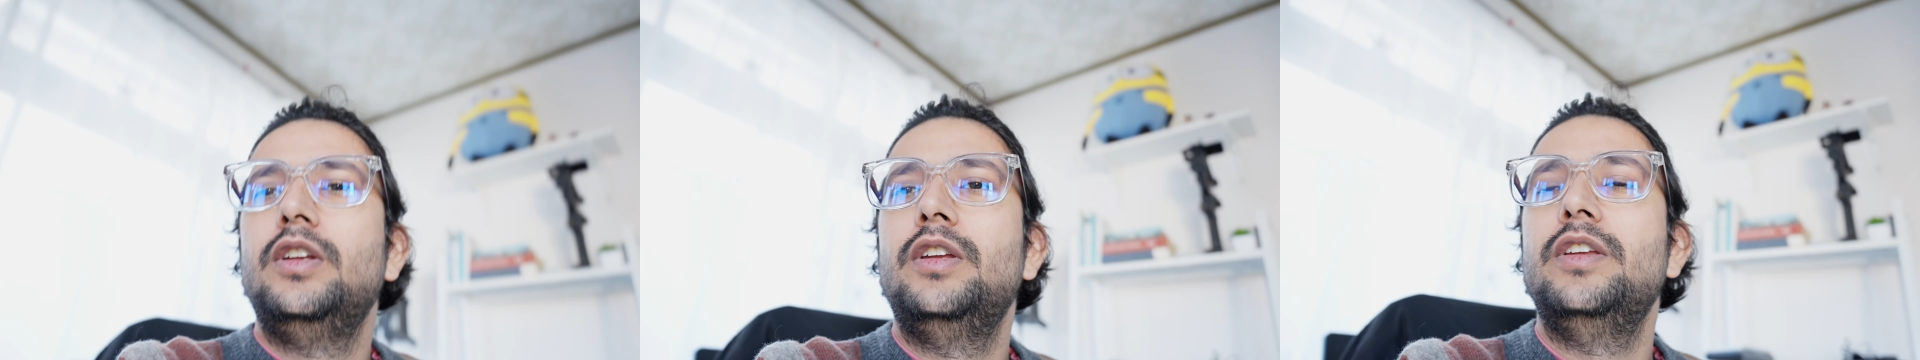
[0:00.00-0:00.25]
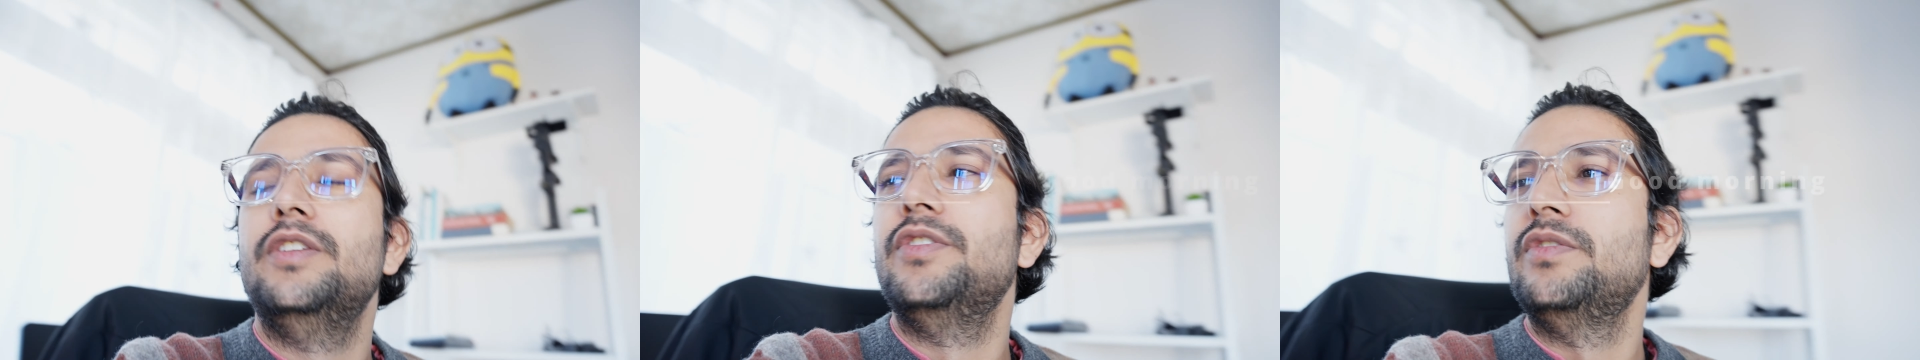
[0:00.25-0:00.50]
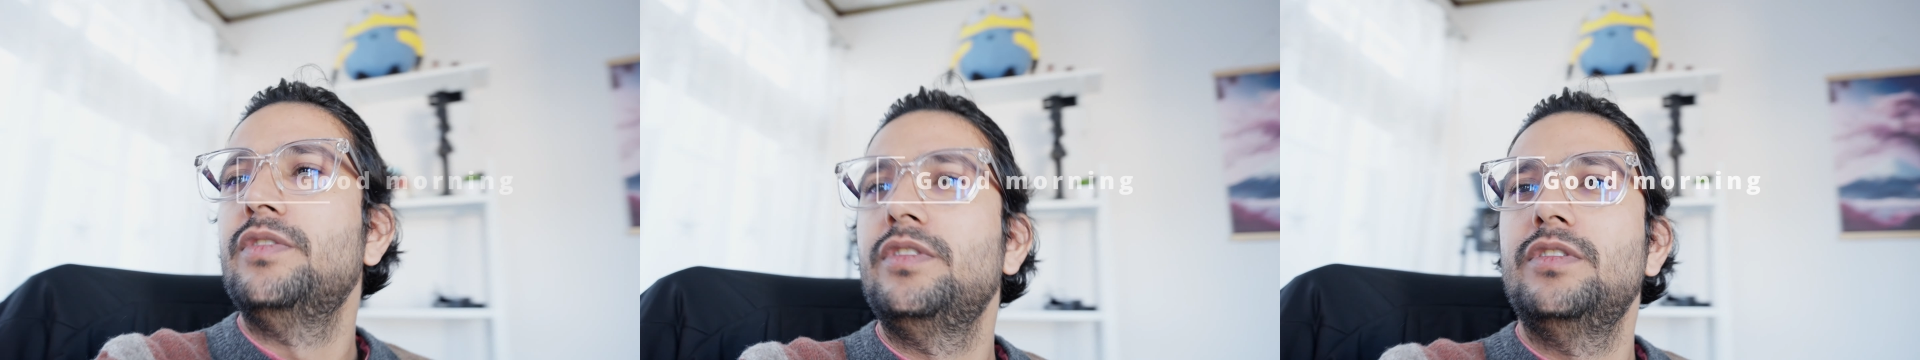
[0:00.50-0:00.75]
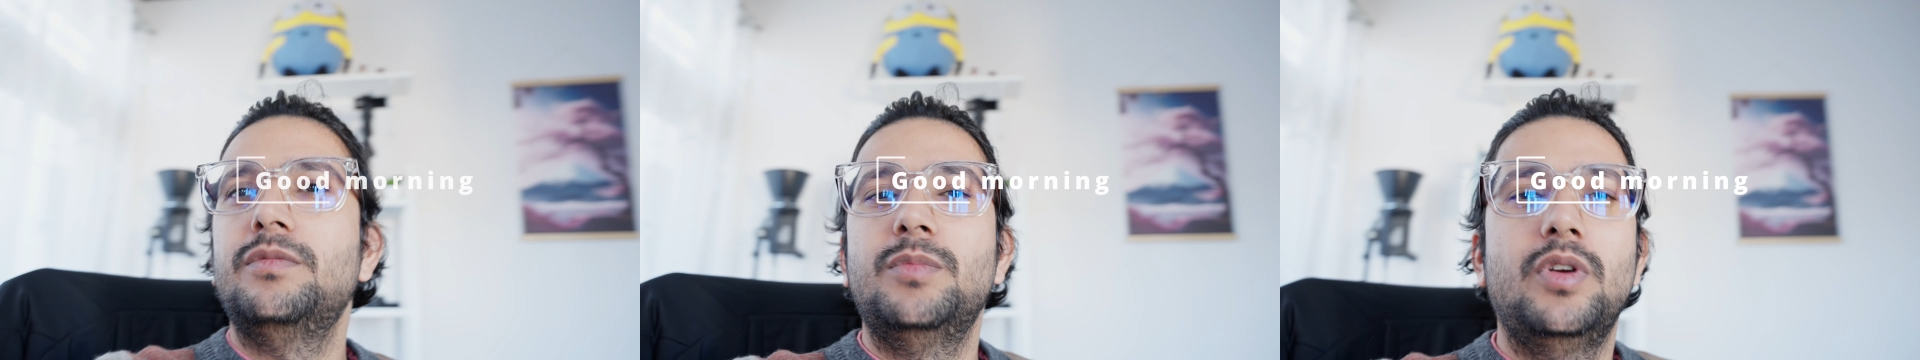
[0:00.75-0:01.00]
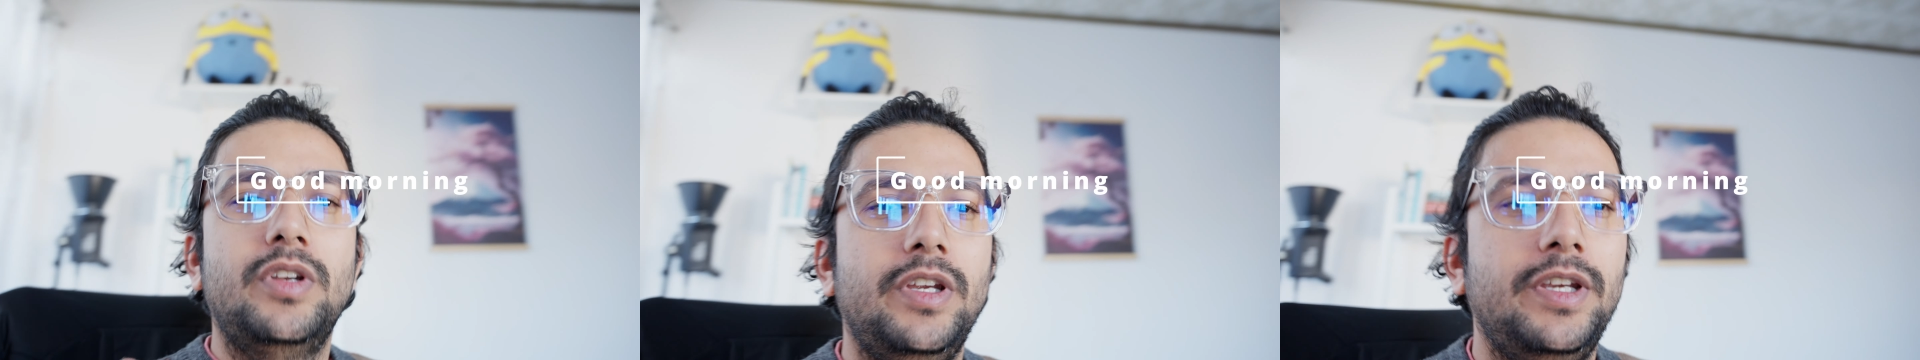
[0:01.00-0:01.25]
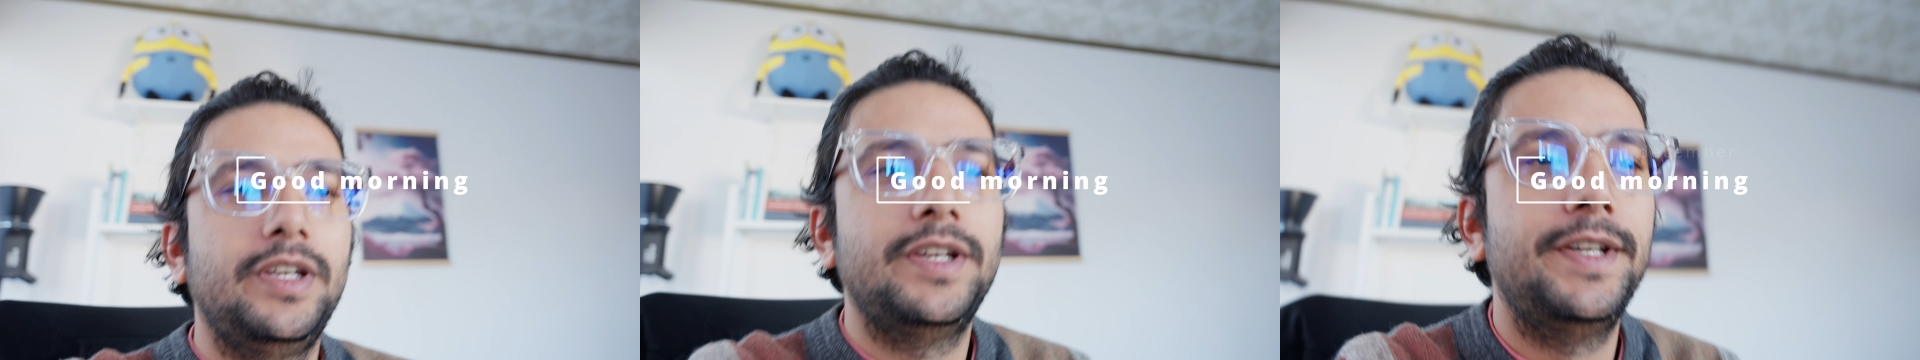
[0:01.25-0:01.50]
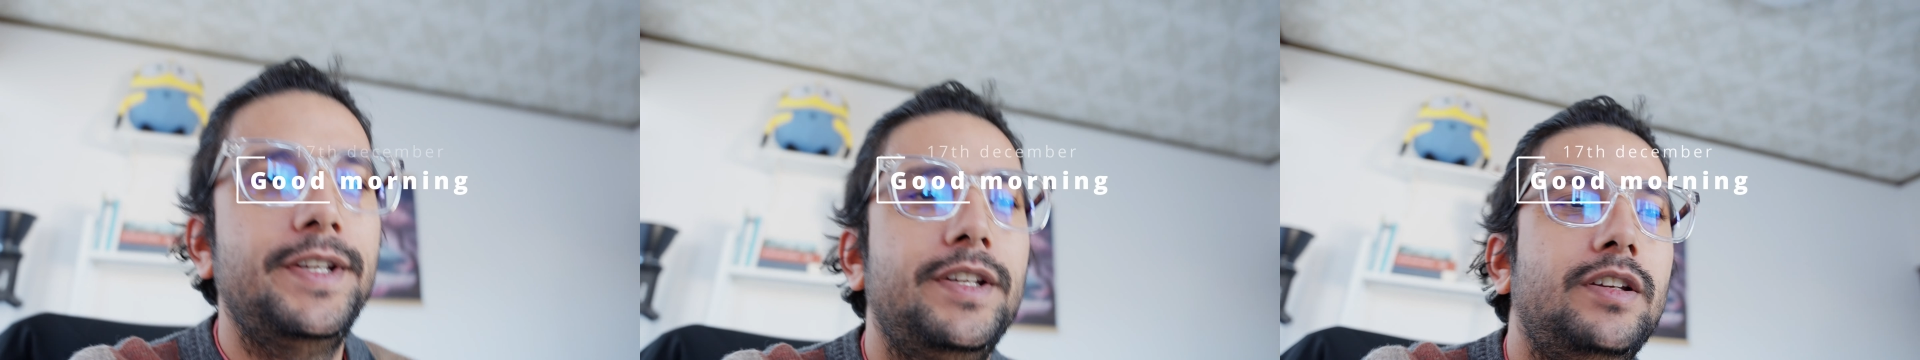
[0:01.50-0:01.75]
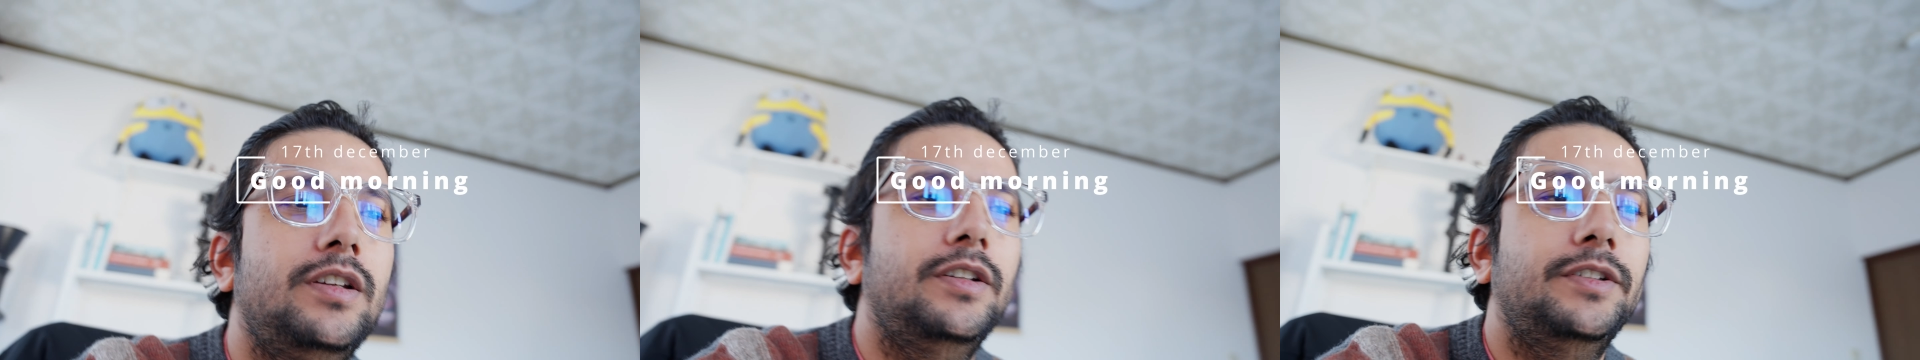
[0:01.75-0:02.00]
Hey everyone, good morning.
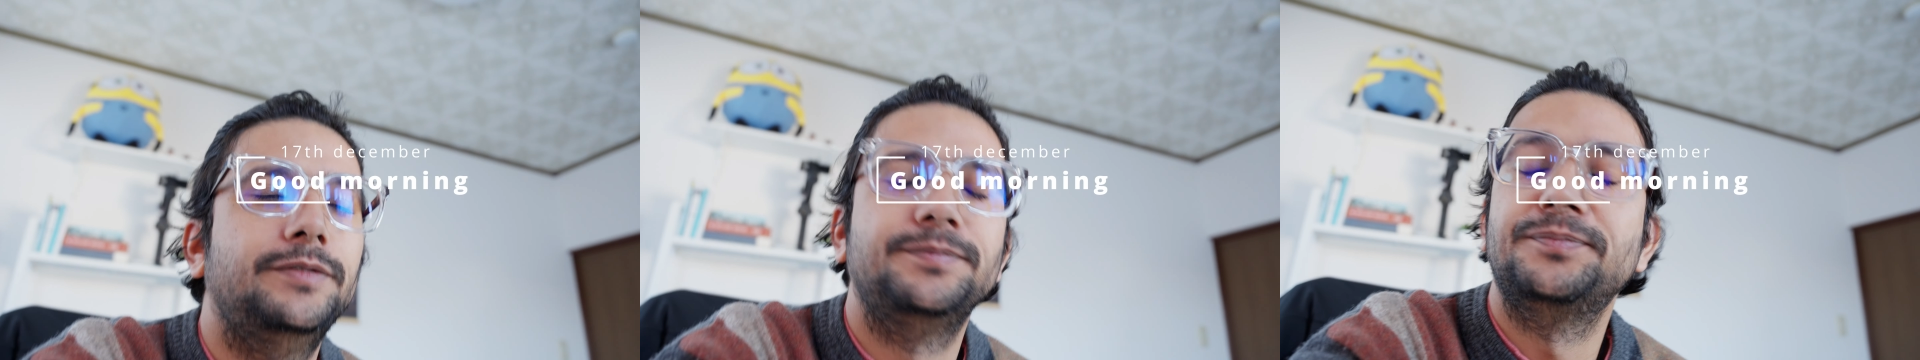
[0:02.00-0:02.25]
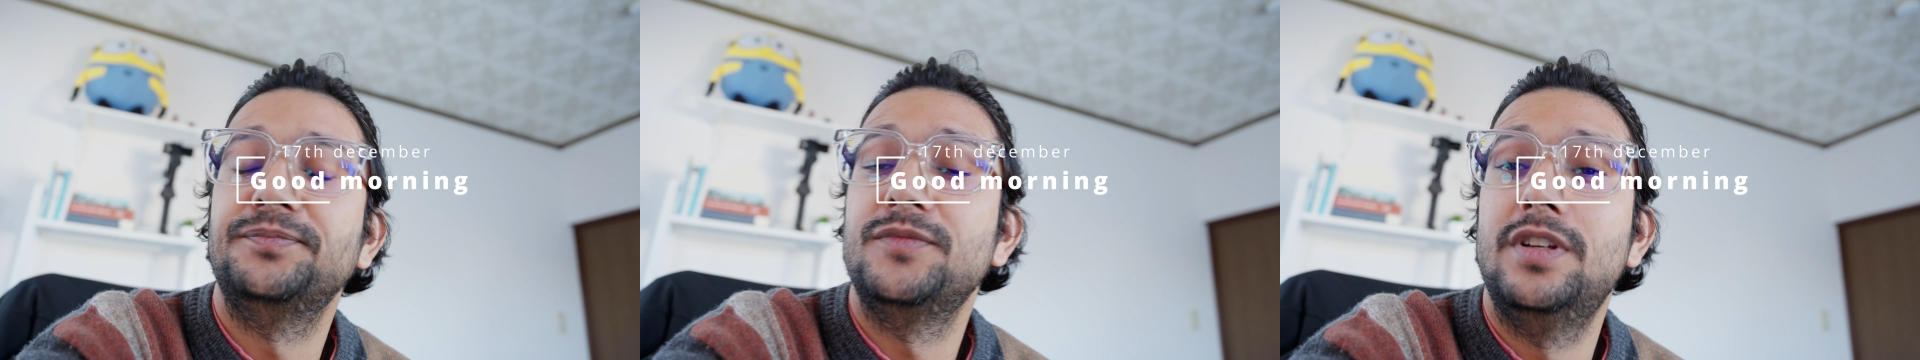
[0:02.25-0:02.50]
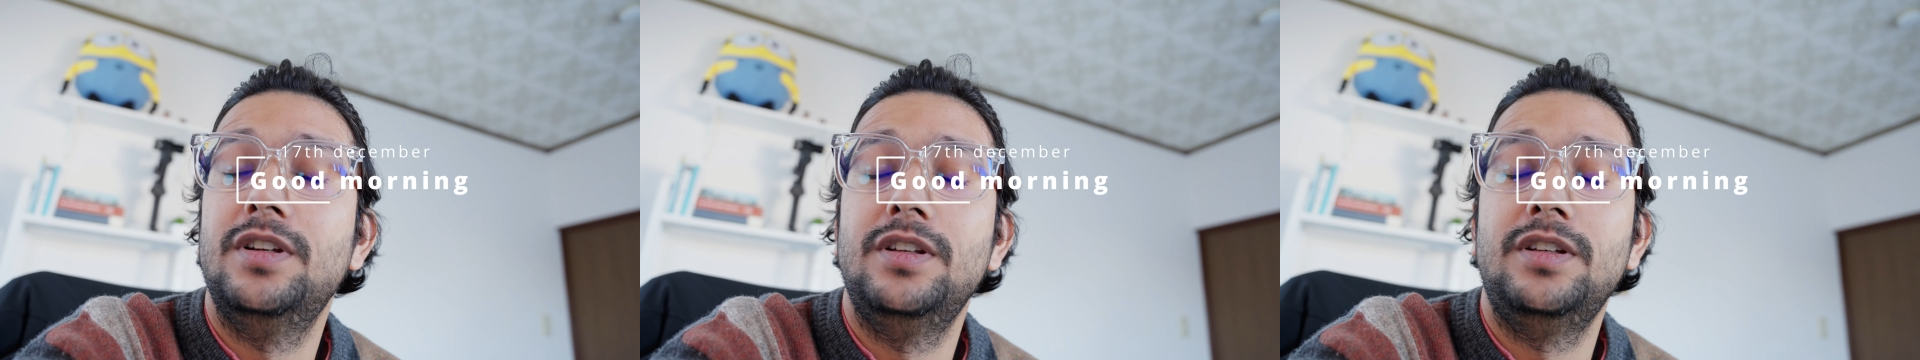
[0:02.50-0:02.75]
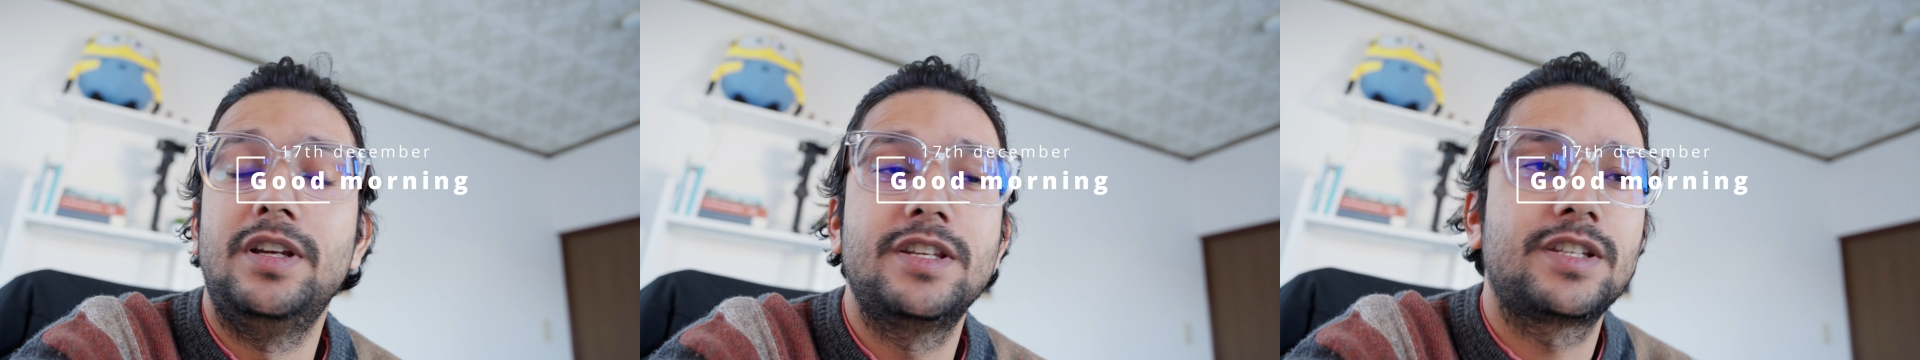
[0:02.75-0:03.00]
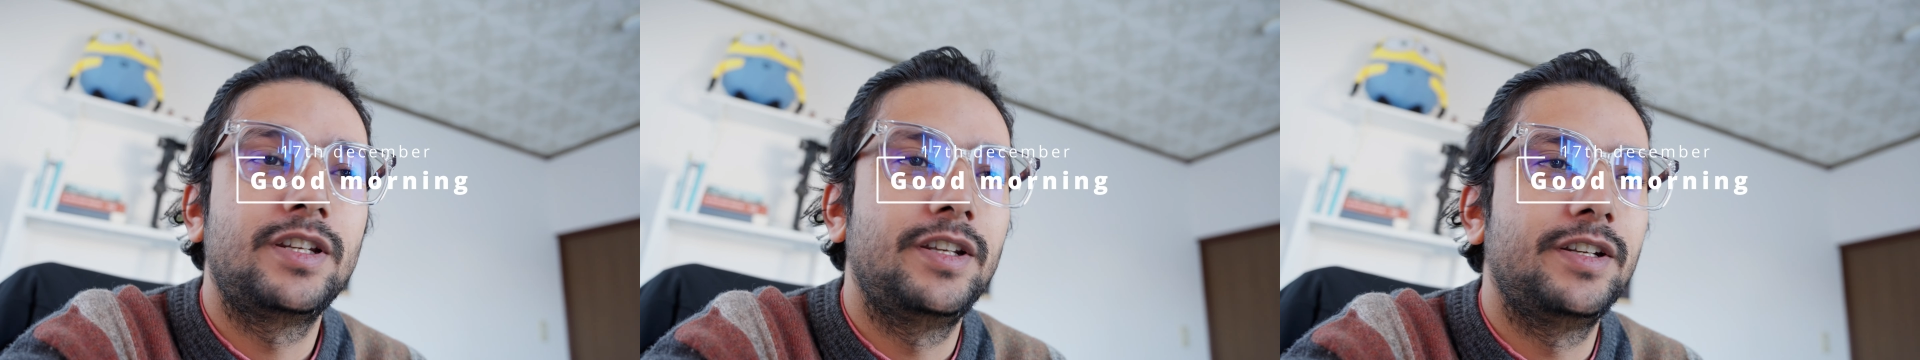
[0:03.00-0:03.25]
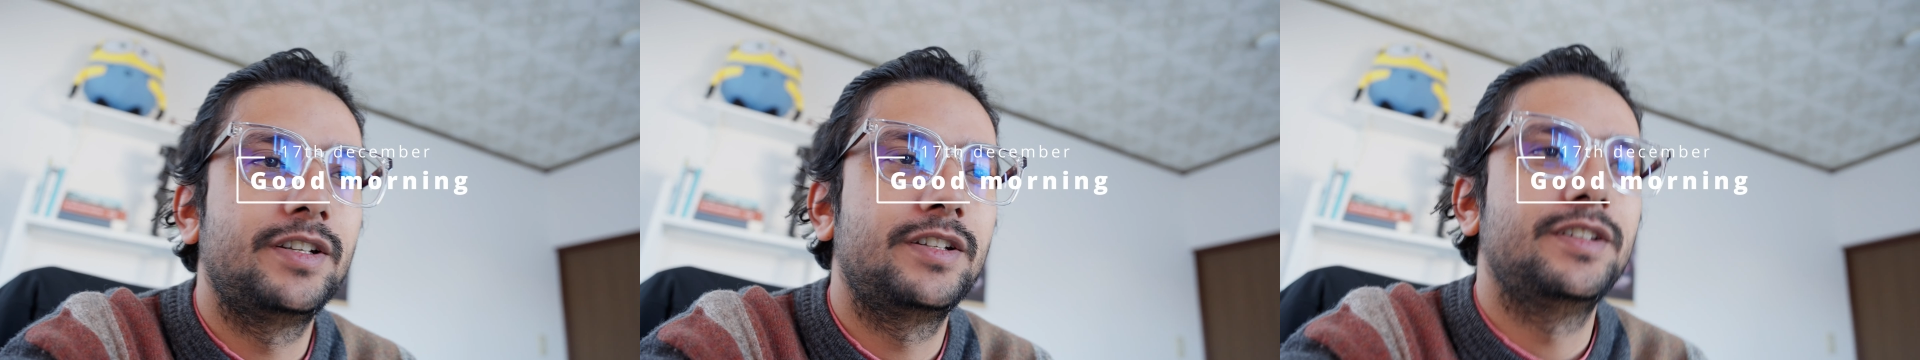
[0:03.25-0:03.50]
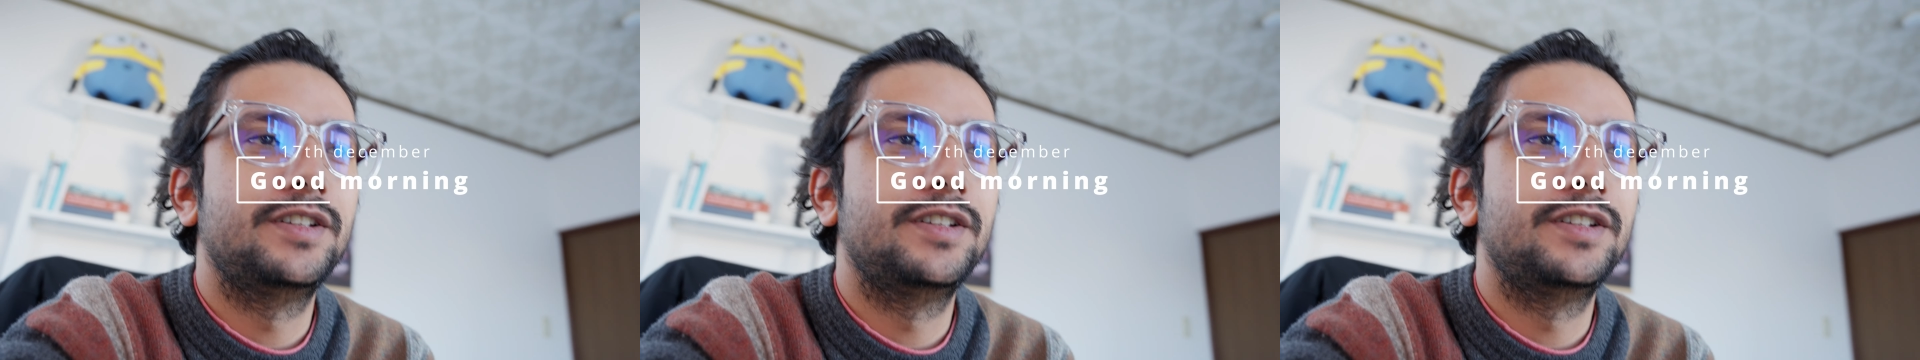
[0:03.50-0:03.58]
Last night,